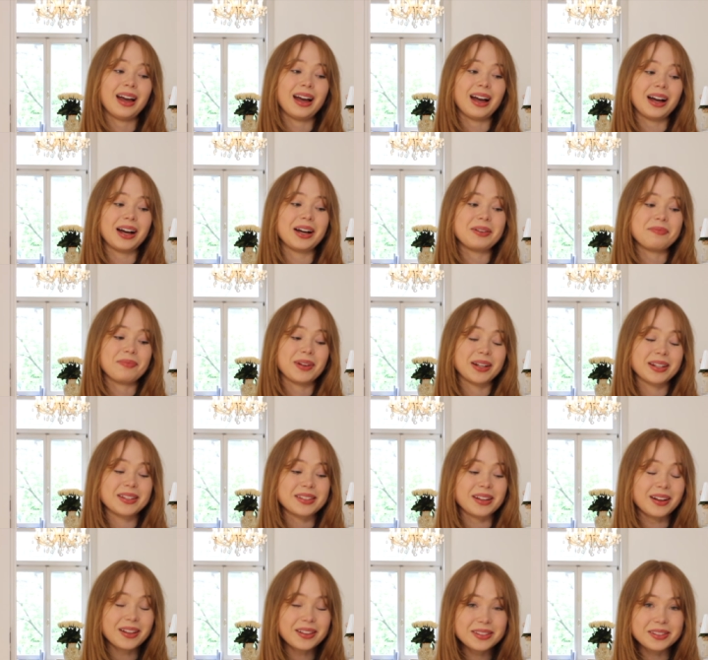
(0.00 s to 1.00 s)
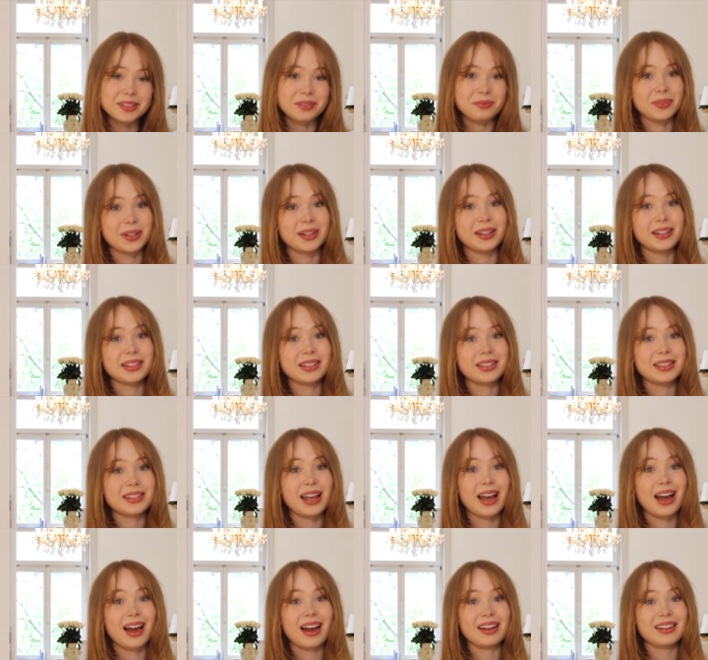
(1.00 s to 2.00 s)
But this also means
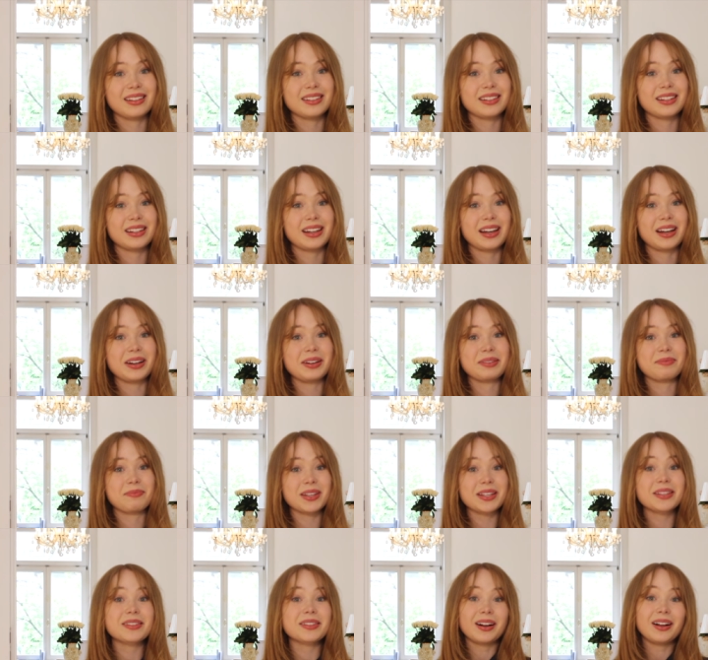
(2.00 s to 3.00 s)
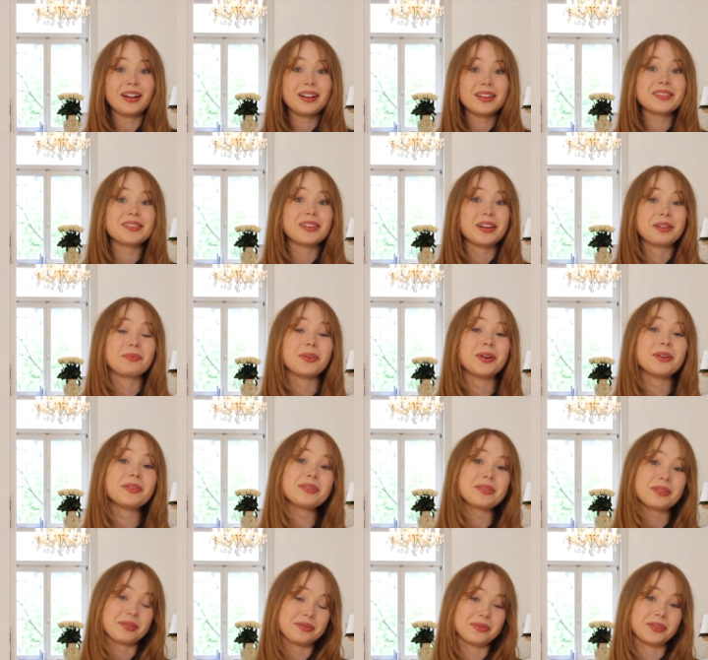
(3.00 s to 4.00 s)
that this is also, and
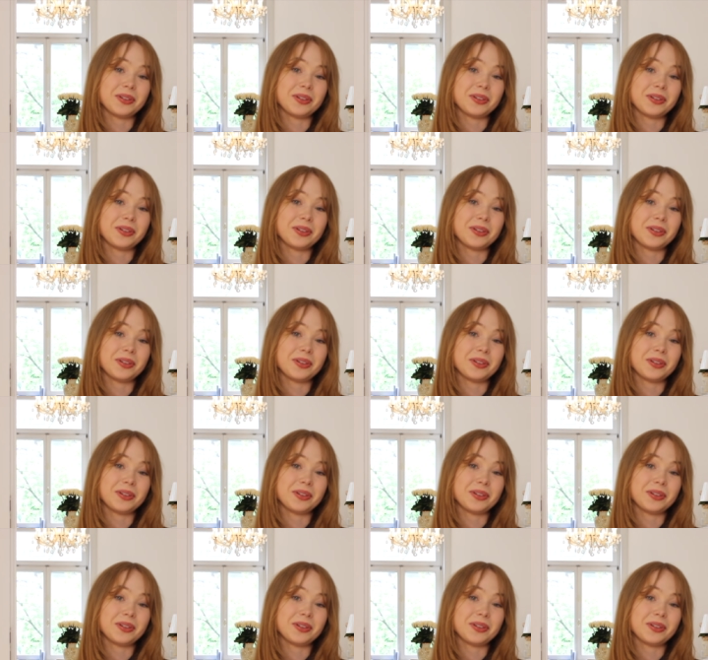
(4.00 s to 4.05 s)
most of